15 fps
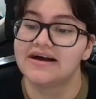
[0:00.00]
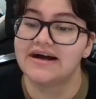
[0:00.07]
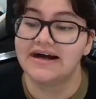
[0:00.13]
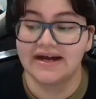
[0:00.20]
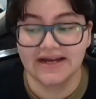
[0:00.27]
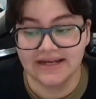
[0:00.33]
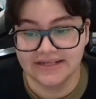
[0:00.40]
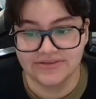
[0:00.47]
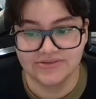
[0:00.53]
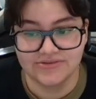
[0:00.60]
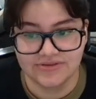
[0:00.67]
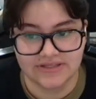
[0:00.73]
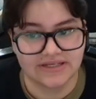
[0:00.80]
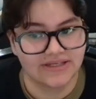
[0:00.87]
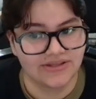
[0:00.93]
I do
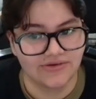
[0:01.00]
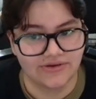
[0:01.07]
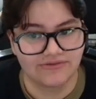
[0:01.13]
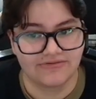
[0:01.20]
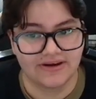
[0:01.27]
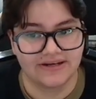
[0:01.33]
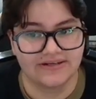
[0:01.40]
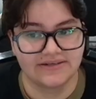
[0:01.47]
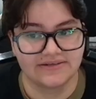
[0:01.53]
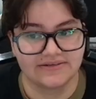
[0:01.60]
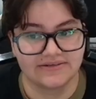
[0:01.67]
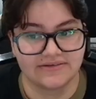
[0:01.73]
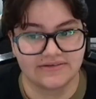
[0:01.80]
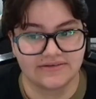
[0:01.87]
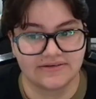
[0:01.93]
think you could find
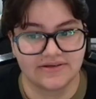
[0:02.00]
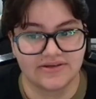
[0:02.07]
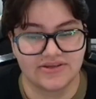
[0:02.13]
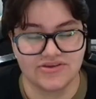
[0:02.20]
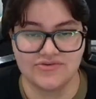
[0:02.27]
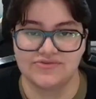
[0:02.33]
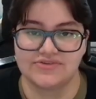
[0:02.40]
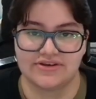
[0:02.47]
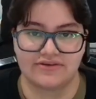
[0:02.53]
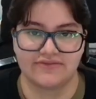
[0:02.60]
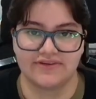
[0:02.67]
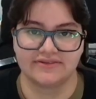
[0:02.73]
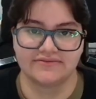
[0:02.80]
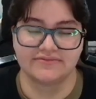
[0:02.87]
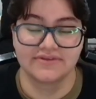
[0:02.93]
use out of
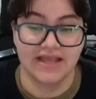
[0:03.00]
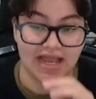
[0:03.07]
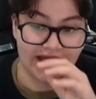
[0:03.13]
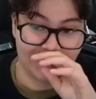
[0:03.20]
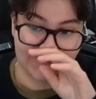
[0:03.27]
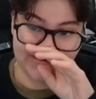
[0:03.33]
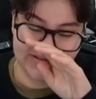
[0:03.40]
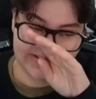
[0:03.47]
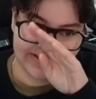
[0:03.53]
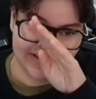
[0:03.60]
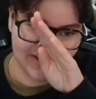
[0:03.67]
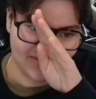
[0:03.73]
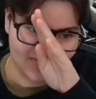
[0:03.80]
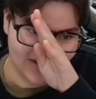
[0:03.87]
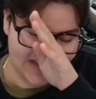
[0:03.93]
it. I personally
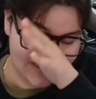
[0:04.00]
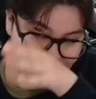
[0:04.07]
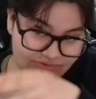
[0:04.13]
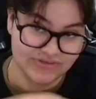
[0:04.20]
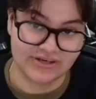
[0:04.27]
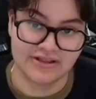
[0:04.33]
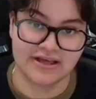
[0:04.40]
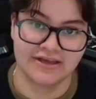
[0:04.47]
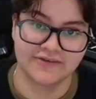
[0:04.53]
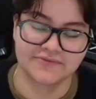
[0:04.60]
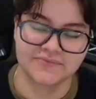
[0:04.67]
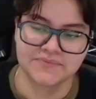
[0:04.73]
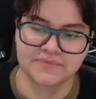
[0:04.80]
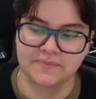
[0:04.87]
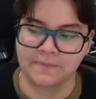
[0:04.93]
don't really use it a lot,
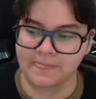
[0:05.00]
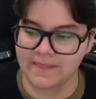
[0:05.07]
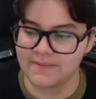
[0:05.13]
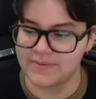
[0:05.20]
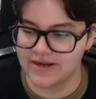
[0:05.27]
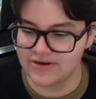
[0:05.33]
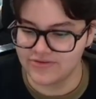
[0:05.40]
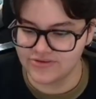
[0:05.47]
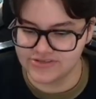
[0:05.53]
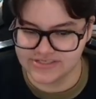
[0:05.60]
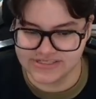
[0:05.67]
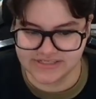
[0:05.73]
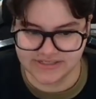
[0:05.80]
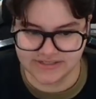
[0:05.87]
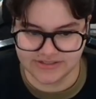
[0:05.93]
but I know there's
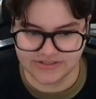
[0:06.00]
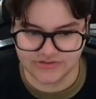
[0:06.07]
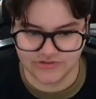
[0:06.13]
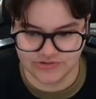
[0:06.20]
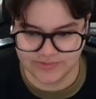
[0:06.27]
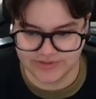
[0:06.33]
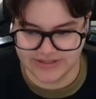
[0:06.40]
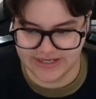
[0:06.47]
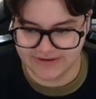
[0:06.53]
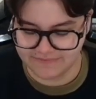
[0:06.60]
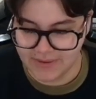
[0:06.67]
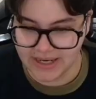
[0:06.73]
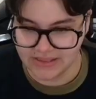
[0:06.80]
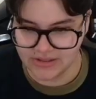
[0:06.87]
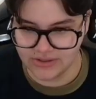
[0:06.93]
this YouTuber, Nick
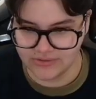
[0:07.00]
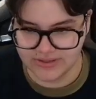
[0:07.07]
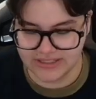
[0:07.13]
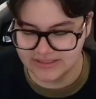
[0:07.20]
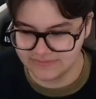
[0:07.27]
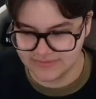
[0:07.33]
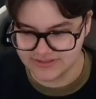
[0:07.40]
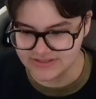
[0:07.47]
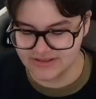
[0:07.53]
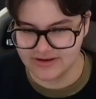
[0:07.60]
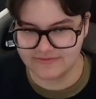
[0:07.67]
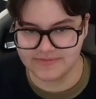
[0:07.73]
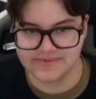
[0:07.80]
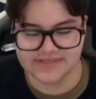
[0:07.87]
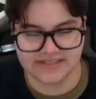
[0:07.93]
Milo. He does a lot
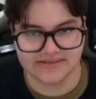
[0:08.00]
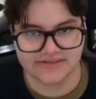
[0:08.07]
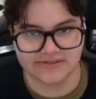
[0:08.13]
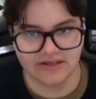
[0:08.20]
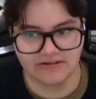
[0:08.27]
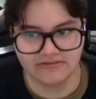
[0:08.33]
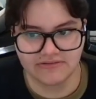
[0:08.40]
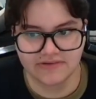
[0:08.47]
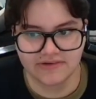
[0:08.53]
of Obsidian stuff.